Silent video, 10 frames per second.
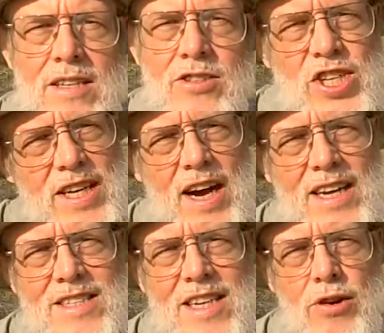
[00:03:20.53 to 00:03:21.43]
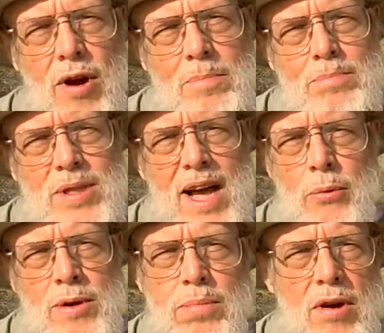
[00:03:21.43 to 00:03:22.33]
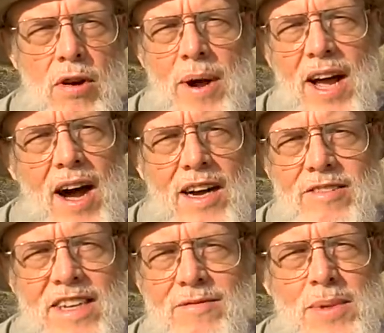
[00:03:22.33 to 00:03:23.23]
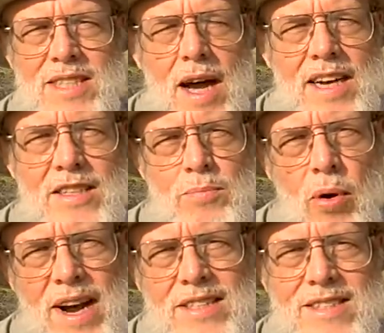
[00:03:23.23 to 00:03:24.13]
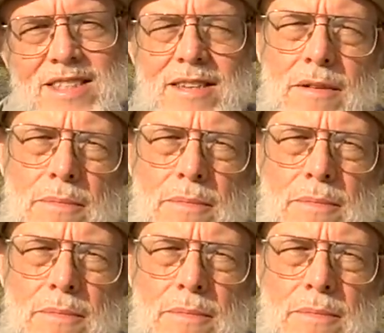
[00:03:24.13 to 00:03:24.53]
Gee, I'd tear up, but that would blur my ogling of Misaki's breasts.